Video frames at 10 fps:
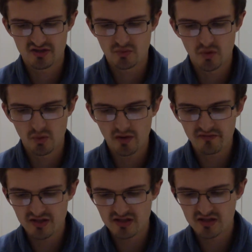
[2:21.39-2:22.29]
When one of
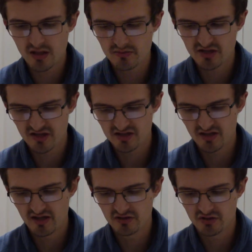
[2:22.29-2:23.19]
these subjects
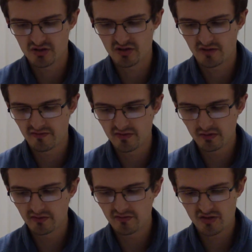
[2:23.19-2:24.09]
enters our
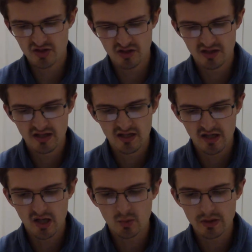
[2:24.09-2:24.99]
field of vision
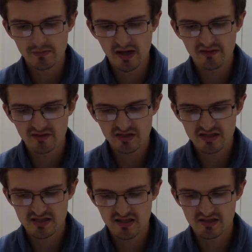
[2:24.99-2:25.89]
and we mindfully
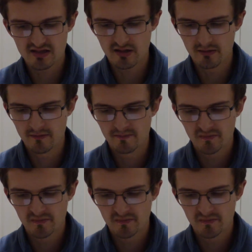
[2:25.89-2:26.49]
sense them,